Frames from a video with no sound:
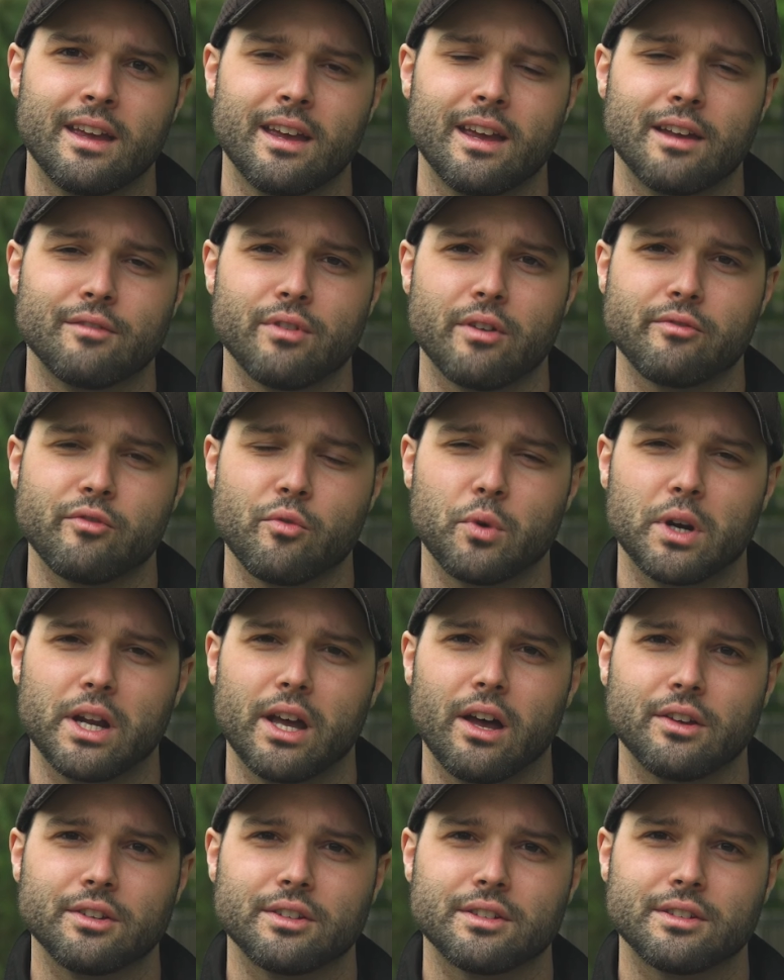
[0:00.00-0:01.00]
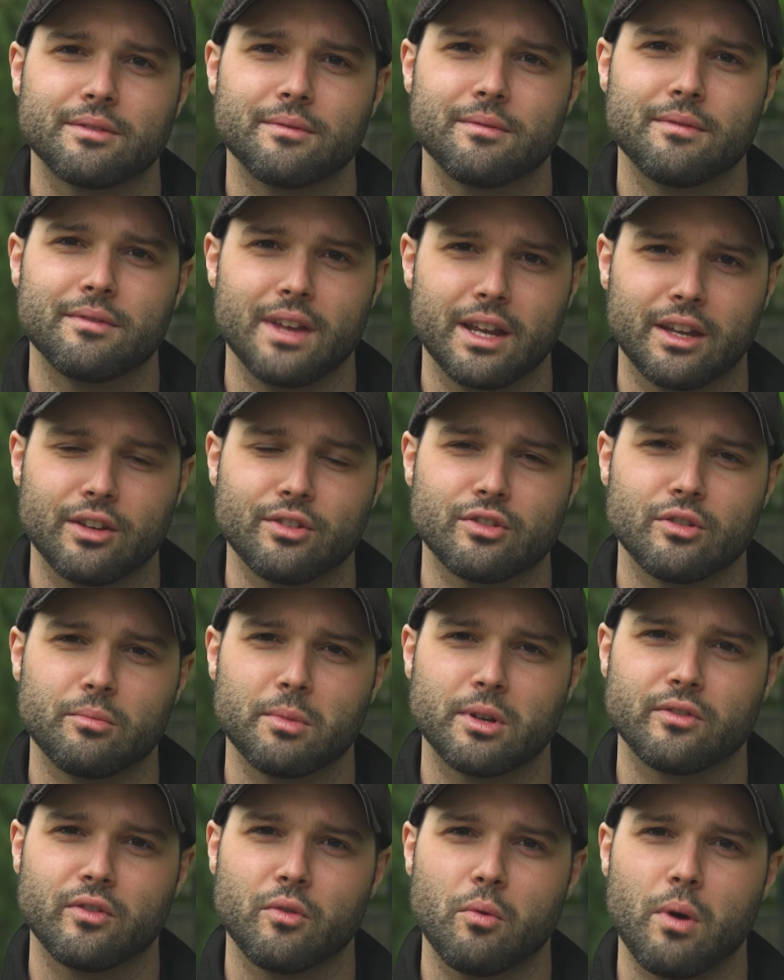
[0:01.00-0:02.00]
And for everyone else, thank you so
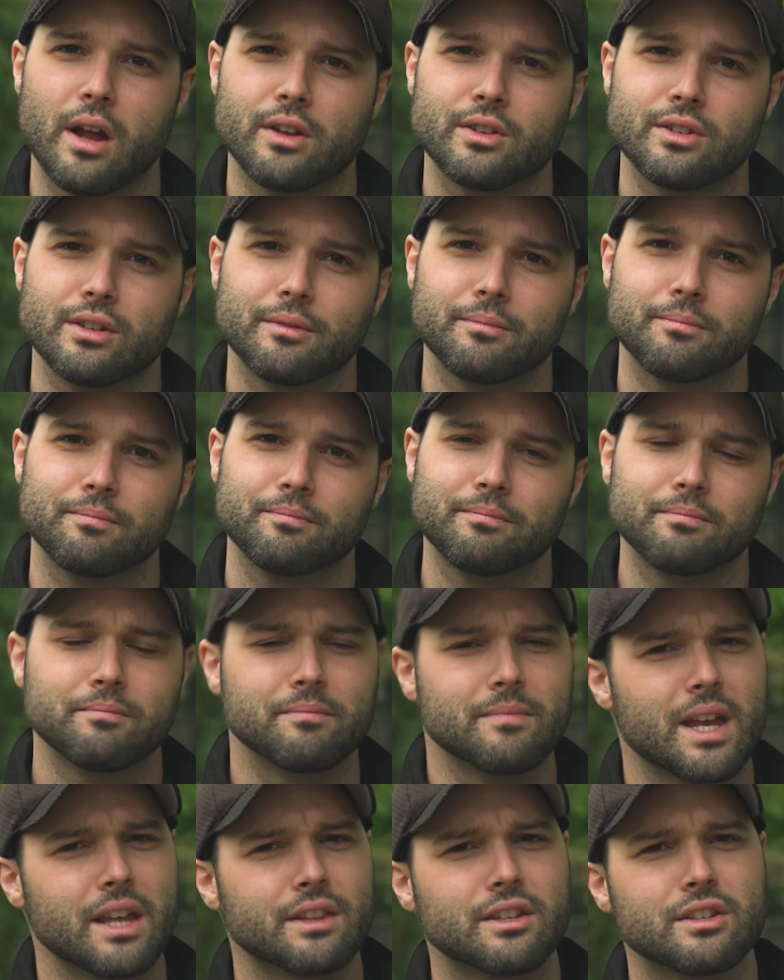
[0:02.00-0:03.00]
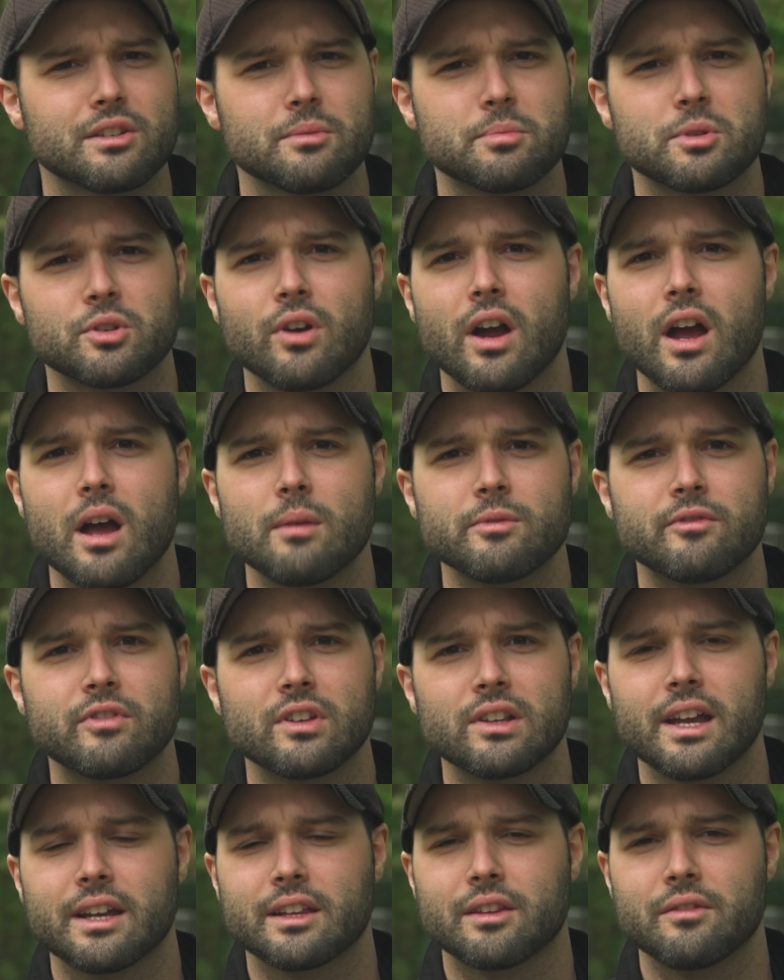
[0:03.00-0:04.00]
much for watching. Hit the subscribe if
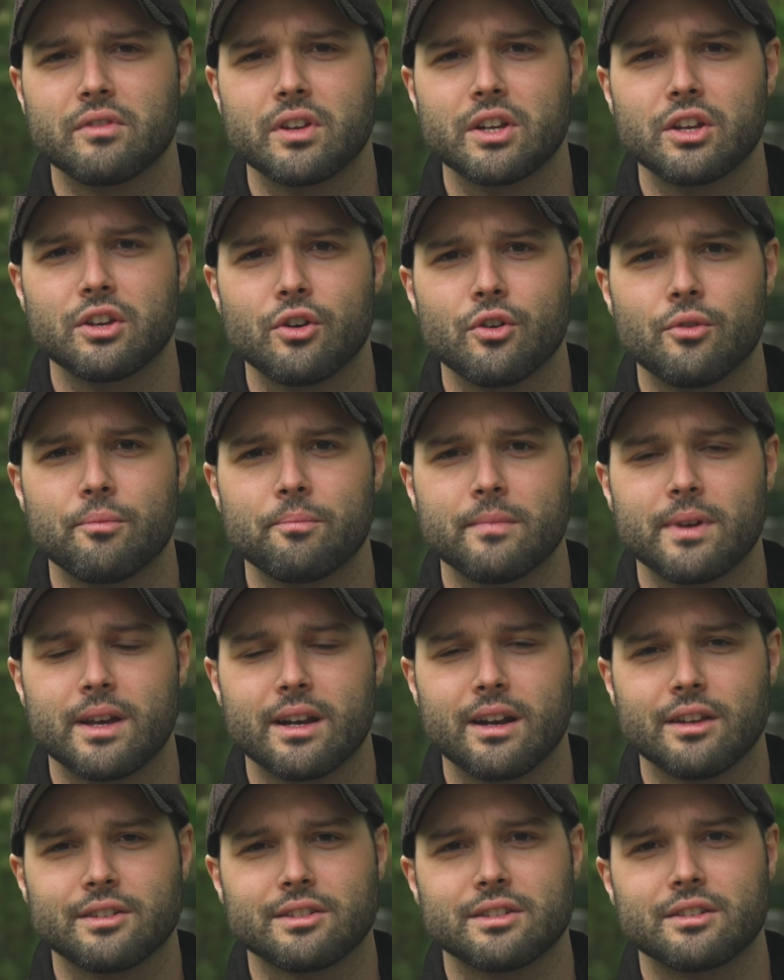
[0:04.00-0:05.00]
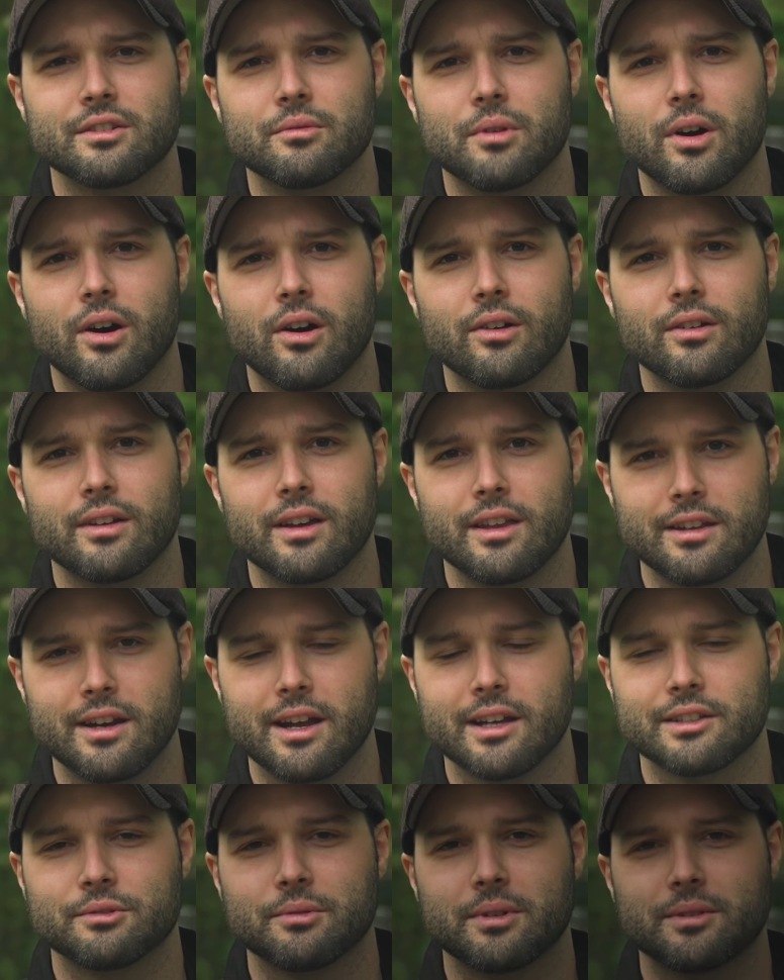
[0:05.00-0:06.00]
you liked the video, and I'll see you all in the next